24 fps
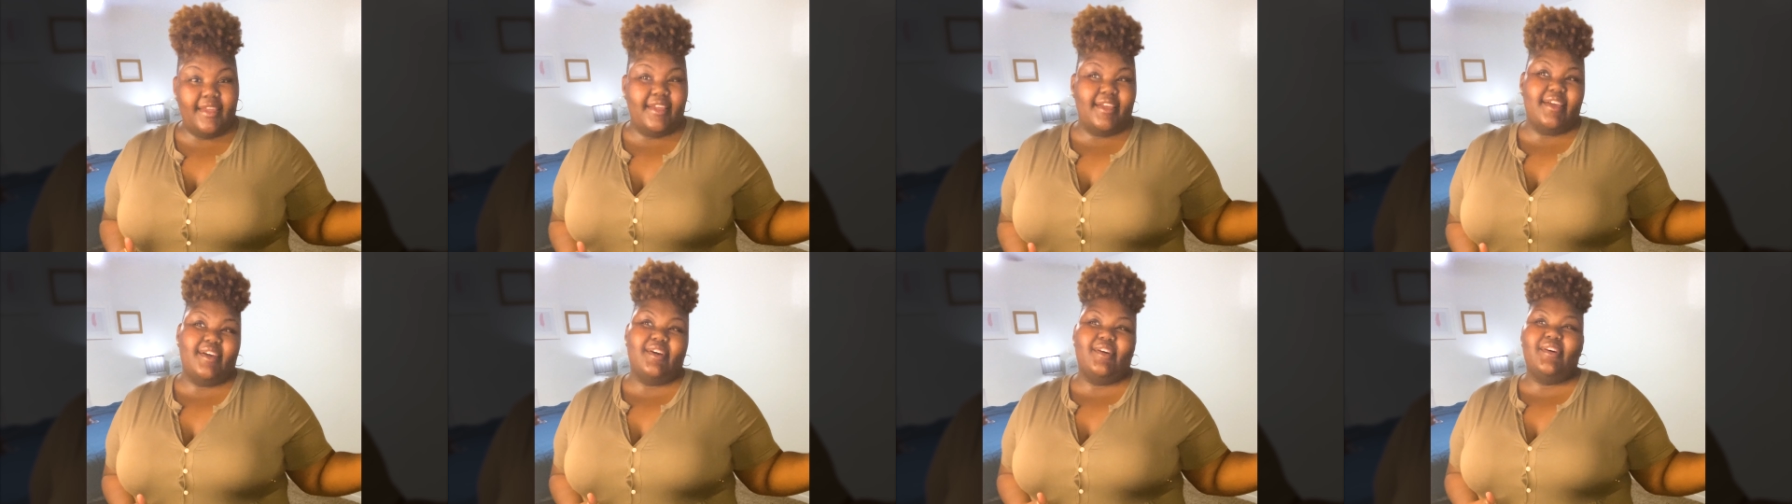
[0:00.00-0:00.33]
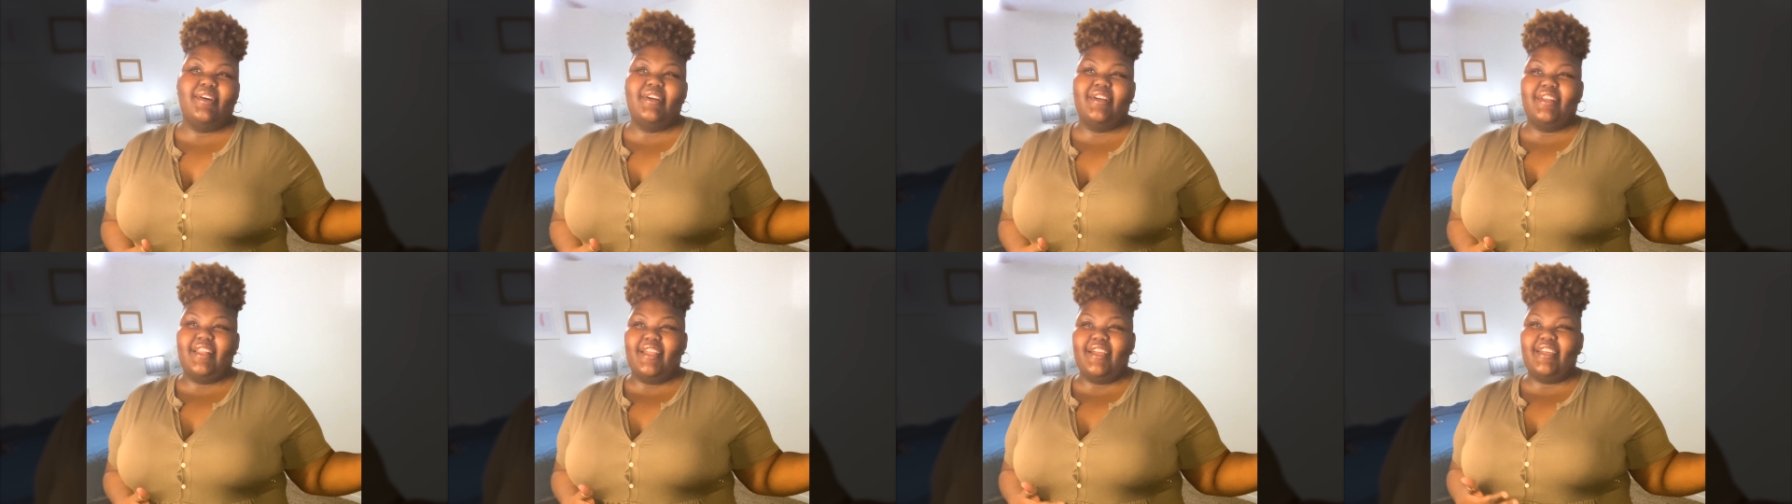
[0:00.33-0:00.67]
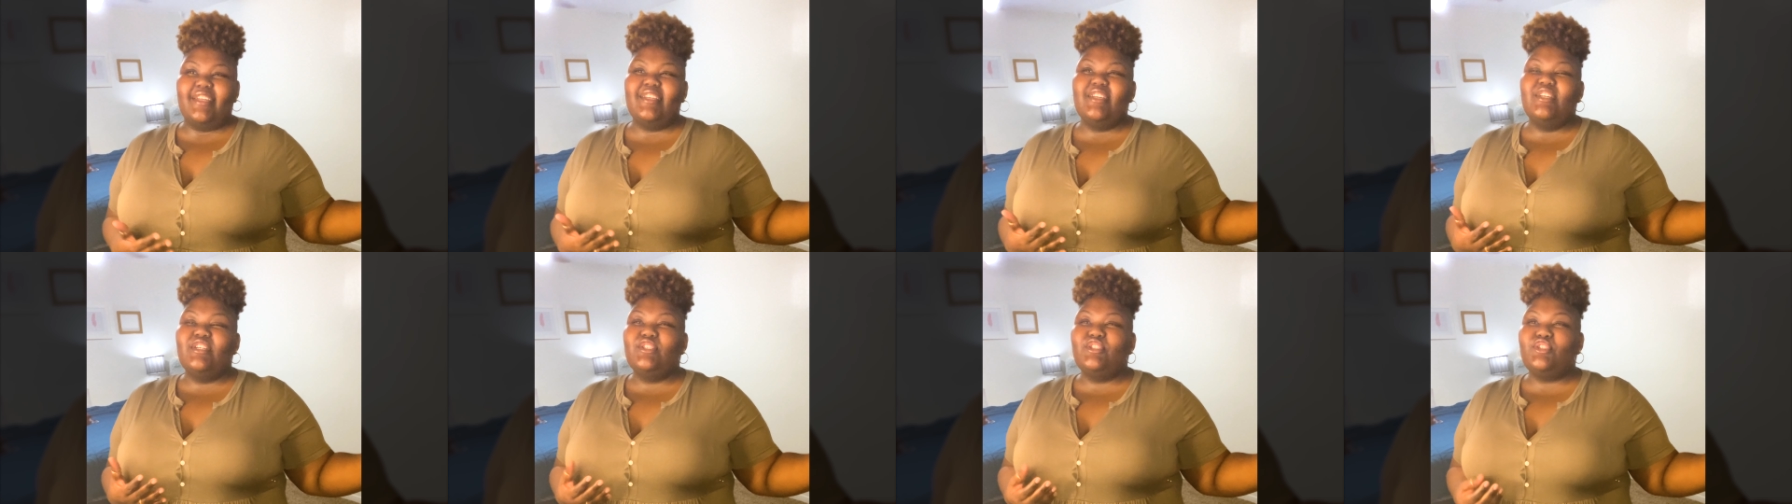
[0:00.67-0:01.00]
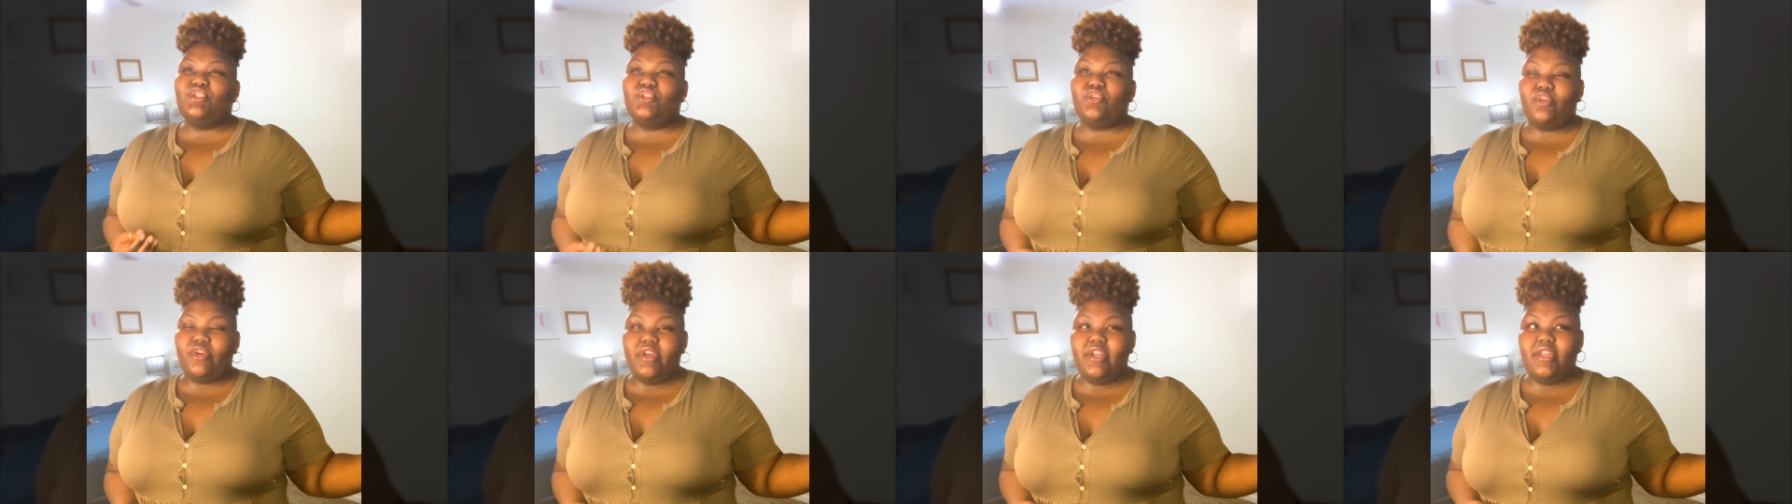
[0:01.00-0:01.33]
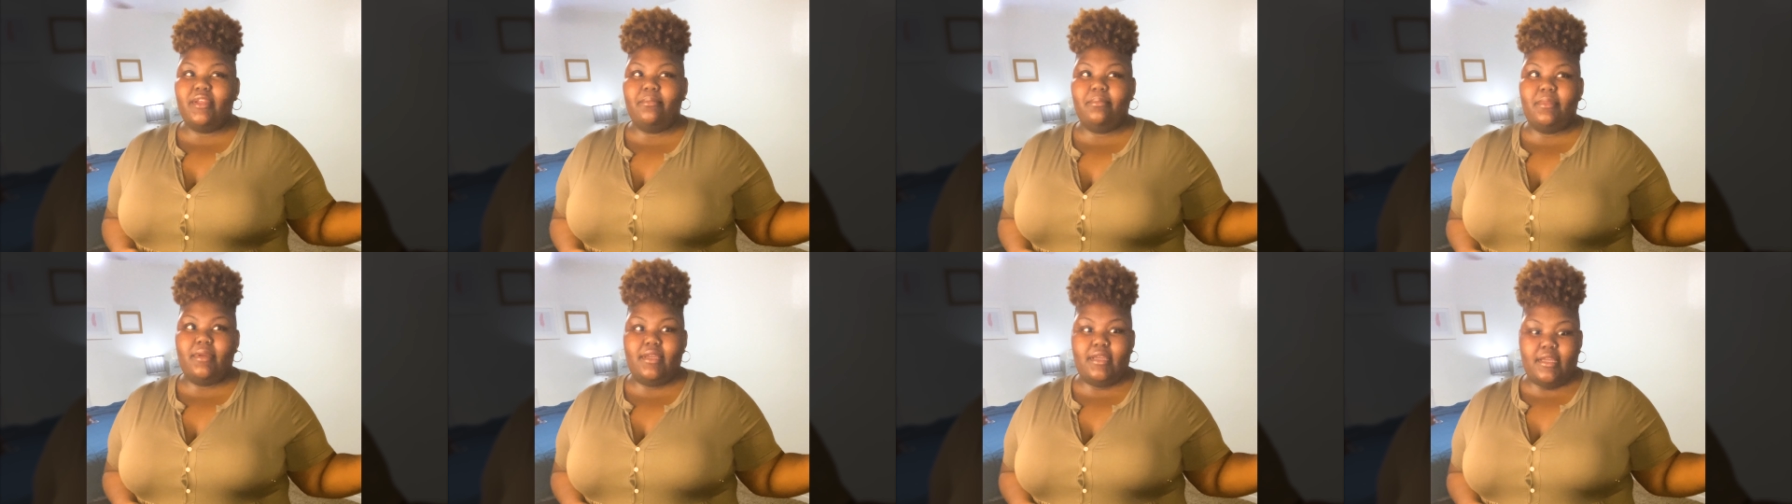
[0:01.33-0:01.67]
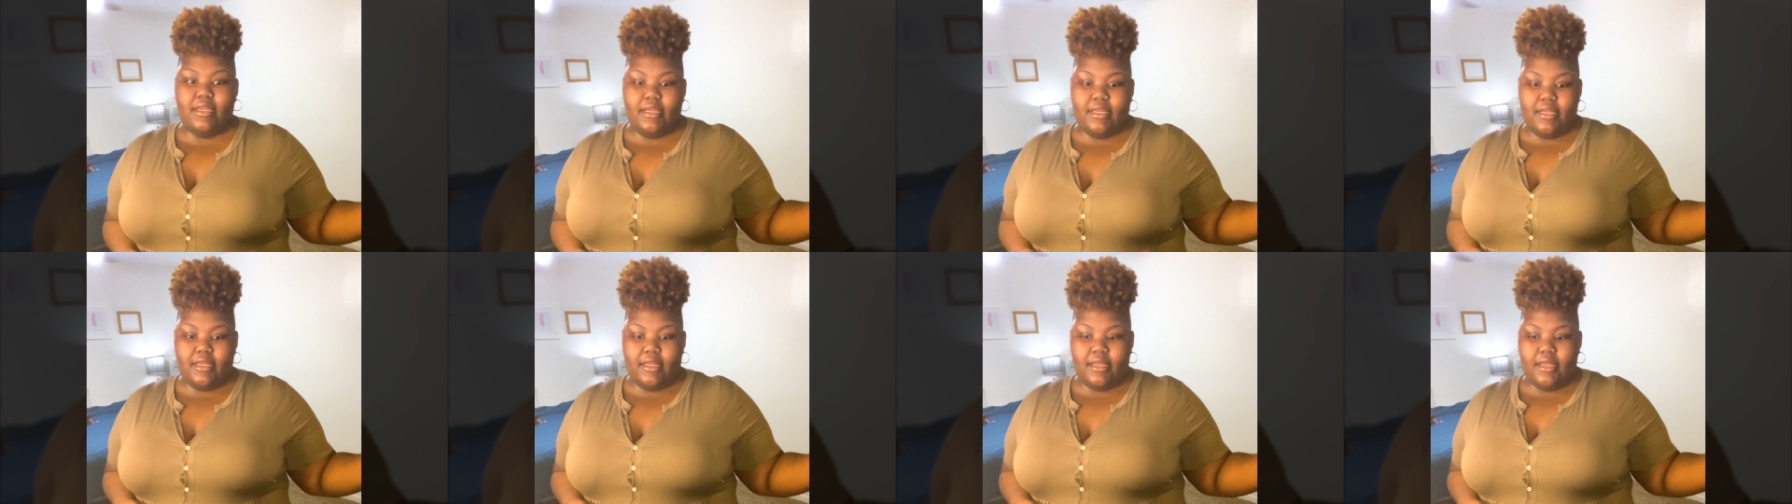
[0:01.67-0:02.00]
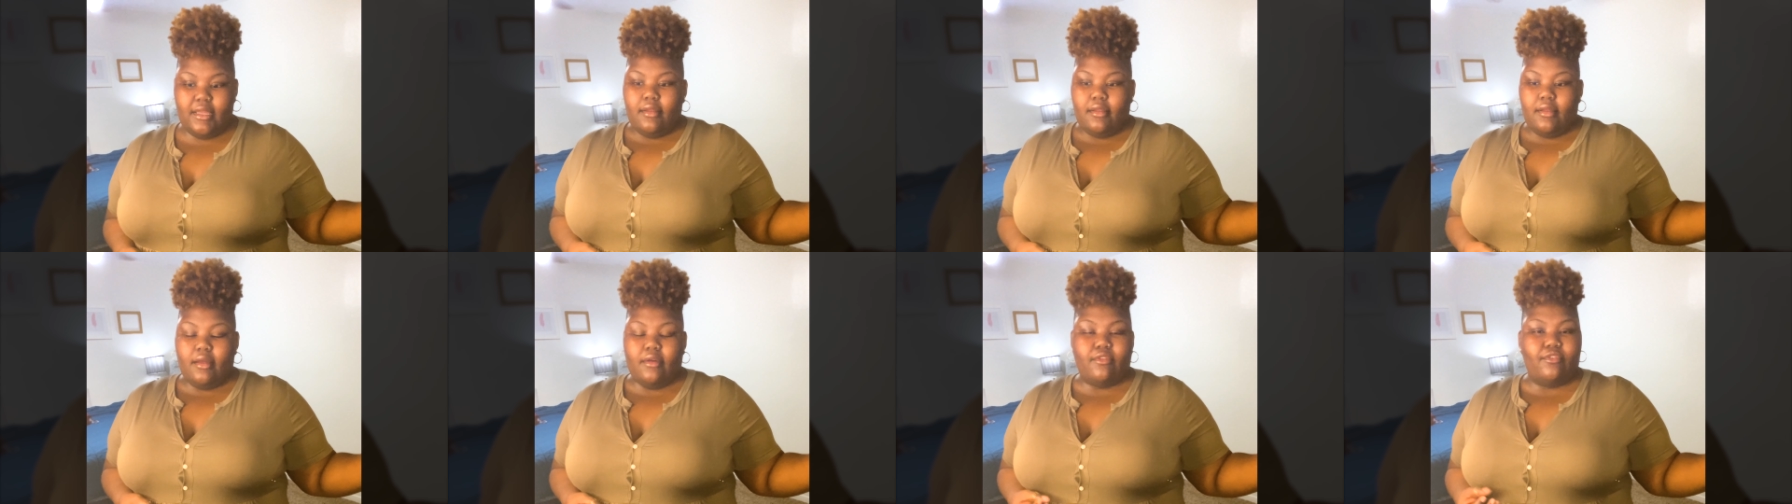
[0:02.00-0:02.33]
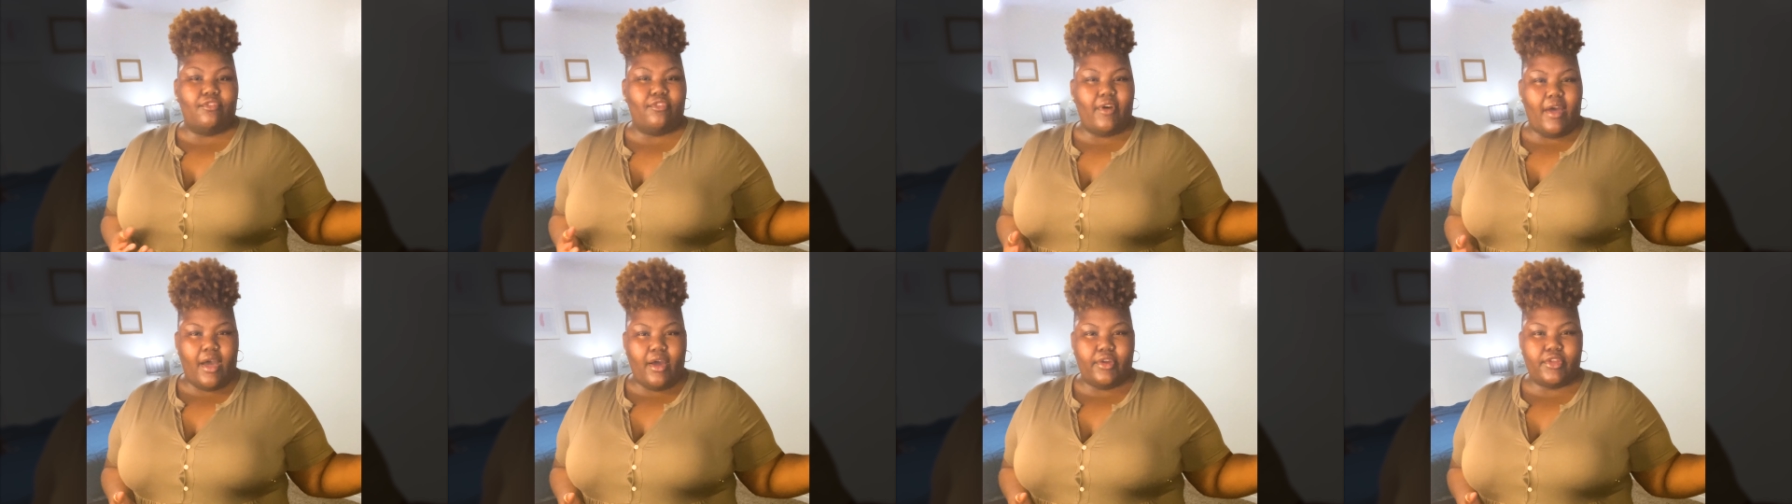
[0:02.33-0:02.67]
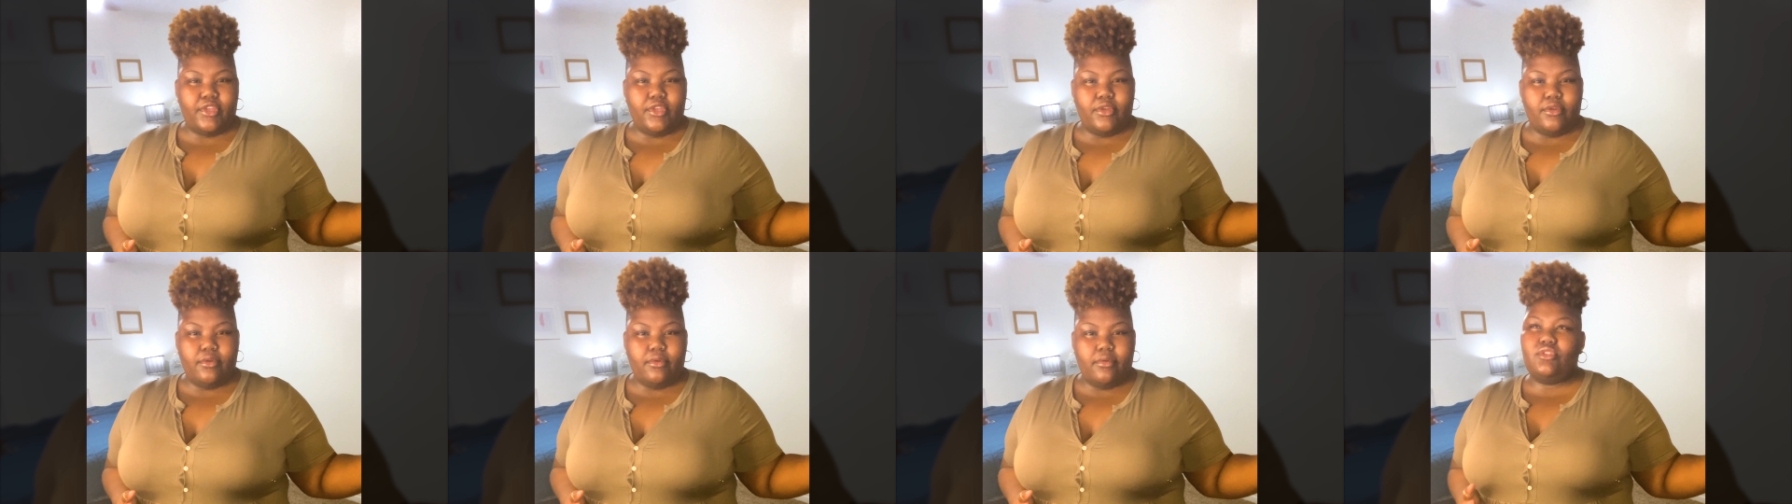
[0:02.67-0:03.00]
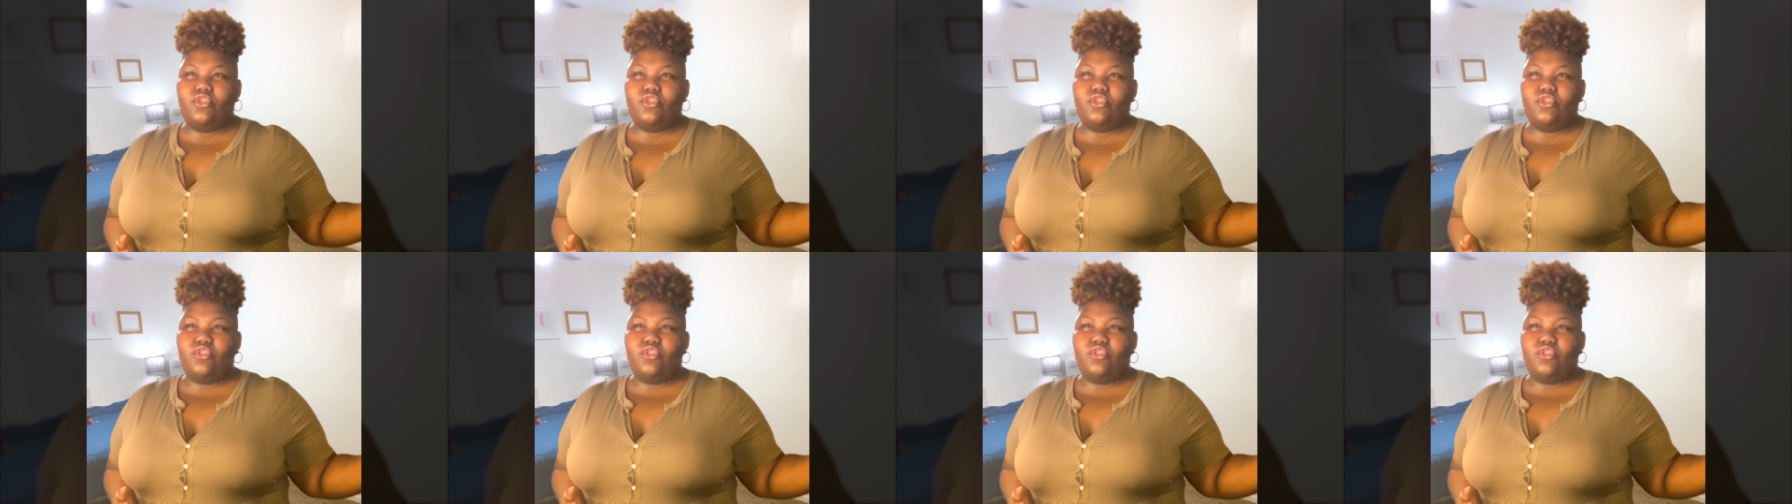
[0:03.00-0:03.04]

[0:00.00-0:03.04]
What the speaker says: or like treating me of value,